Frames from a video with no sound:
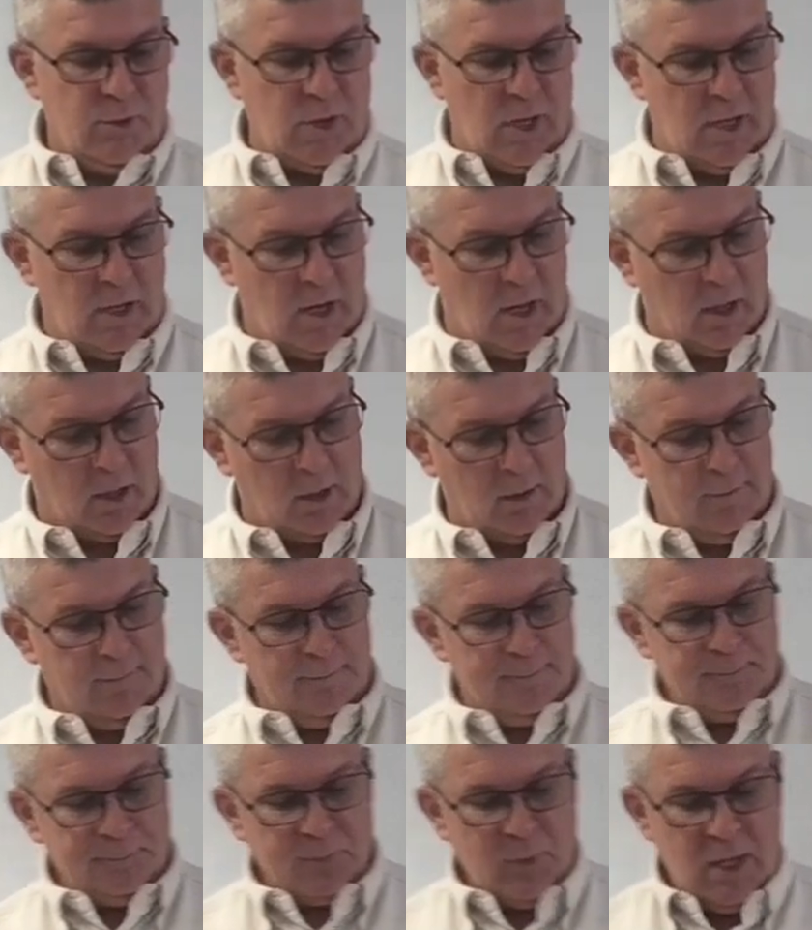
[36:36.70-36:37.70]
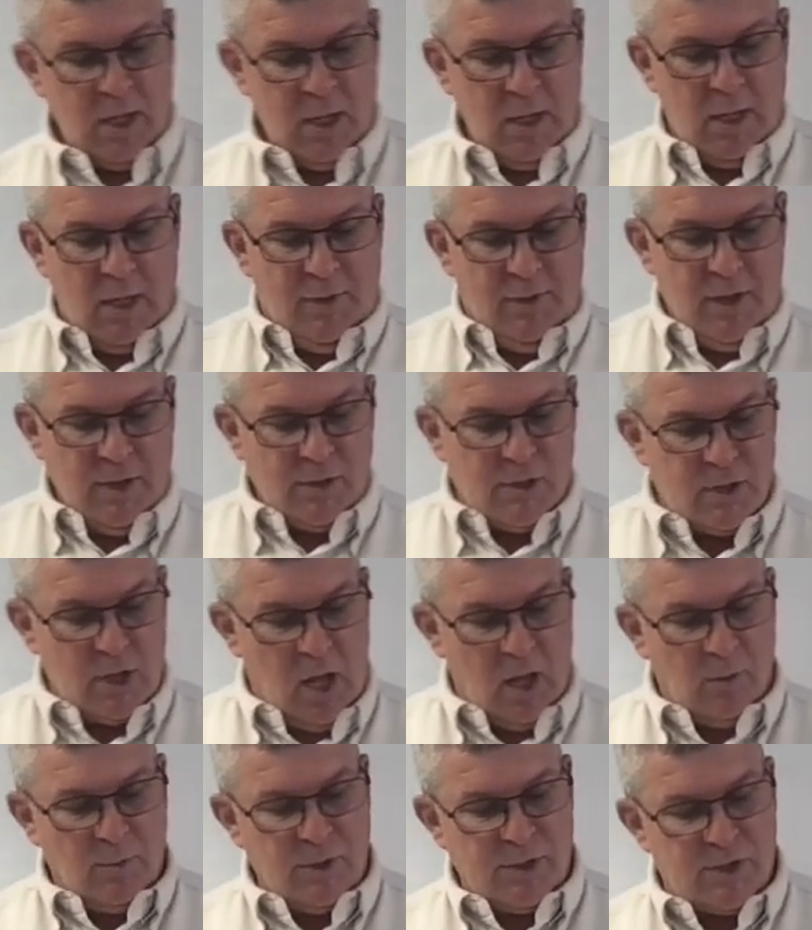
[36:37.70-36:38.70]
Zadok. Then
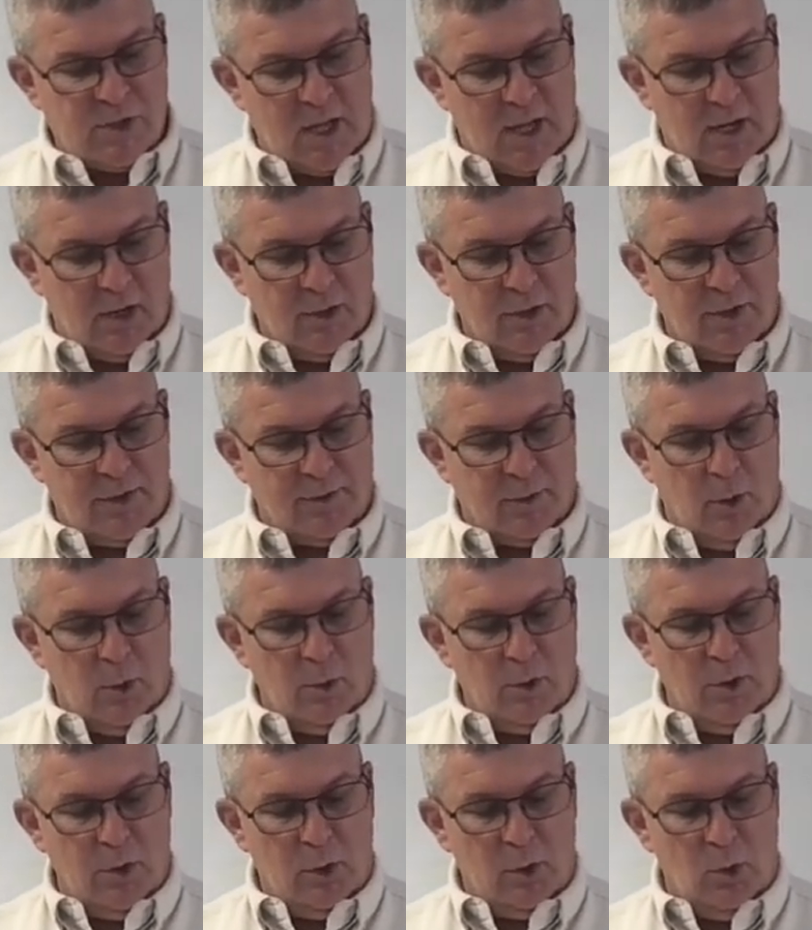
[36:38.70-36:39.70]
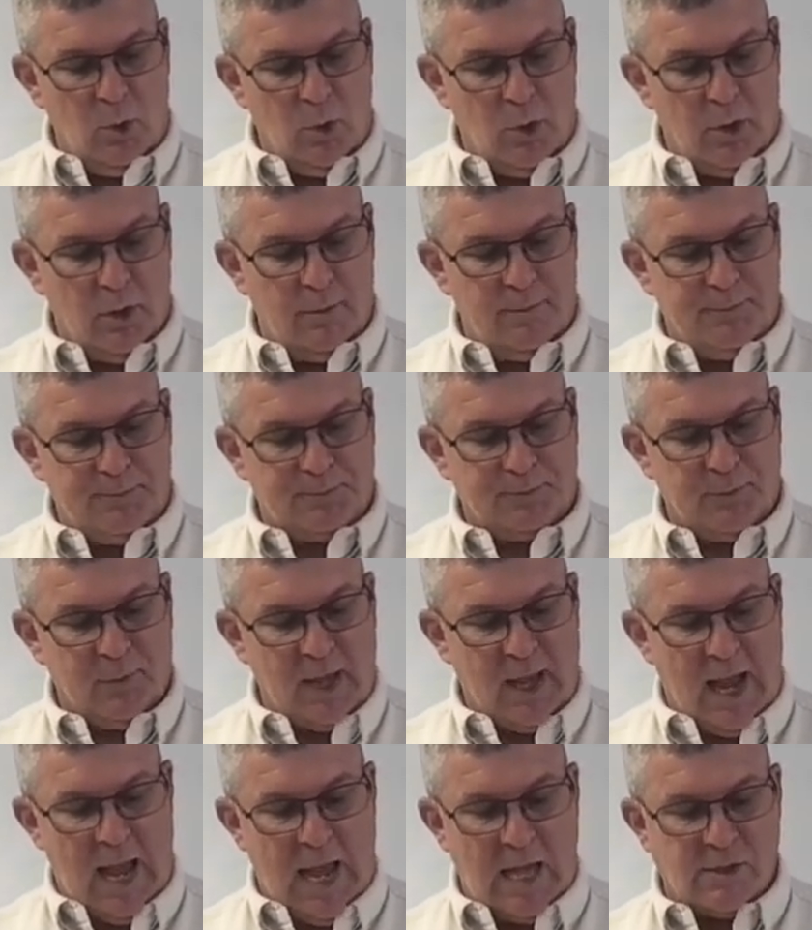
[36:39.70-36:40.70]
Solomon sat on the throne of the Lord
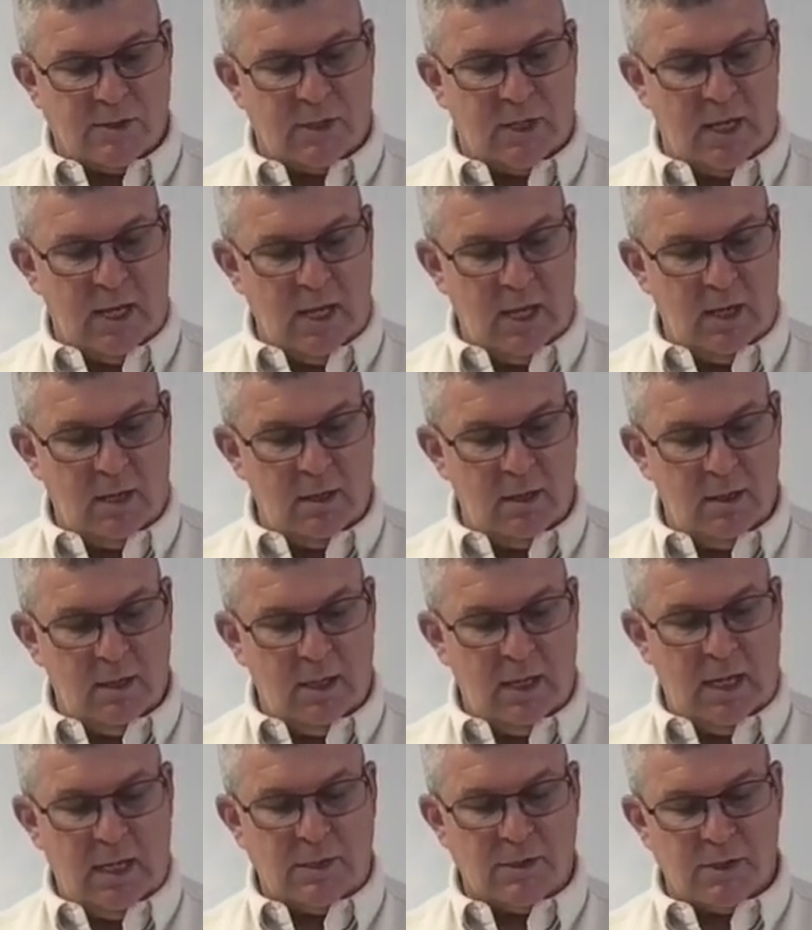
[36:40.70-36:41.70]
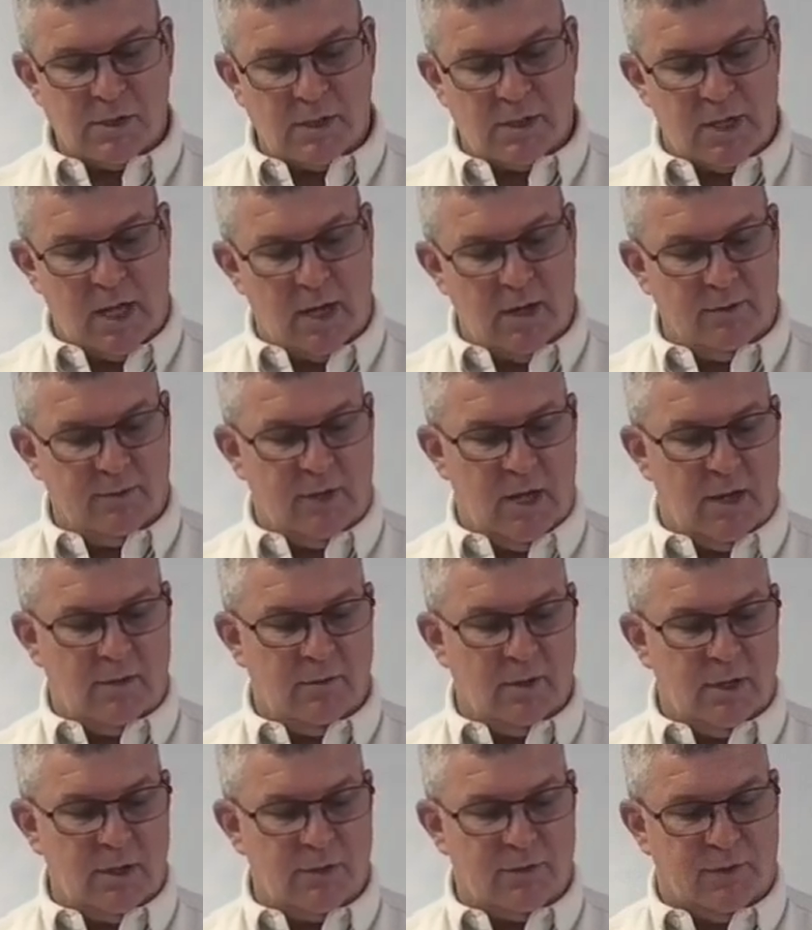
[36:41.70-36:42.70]
as king instead of
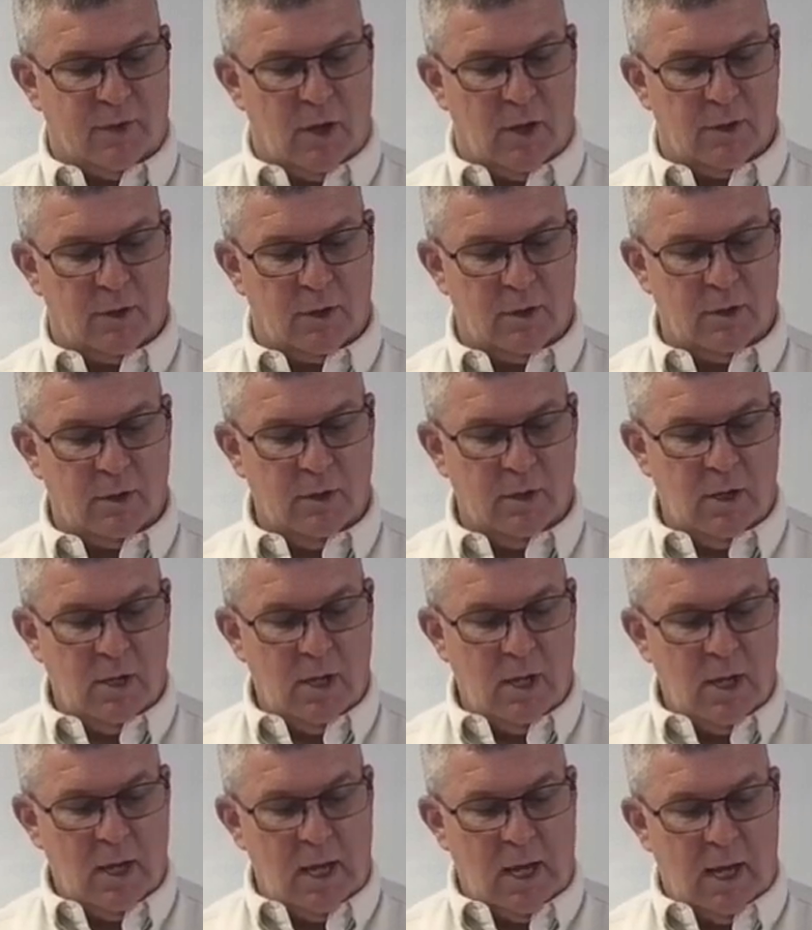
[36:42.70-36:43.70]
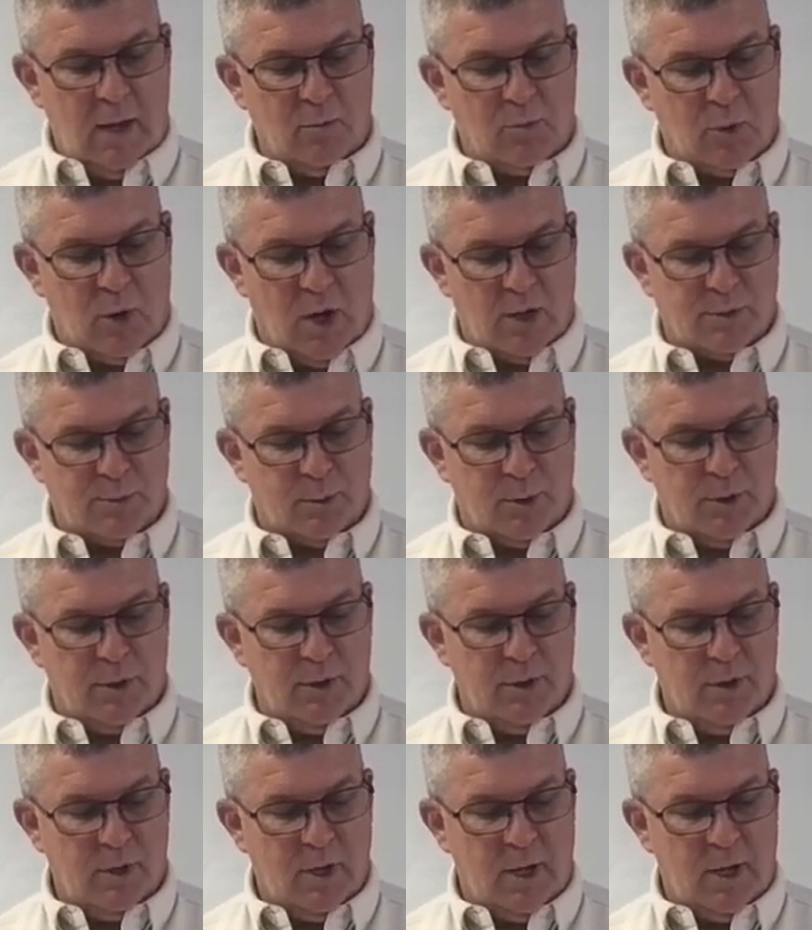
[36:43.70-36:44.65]
David, his father, and prospered.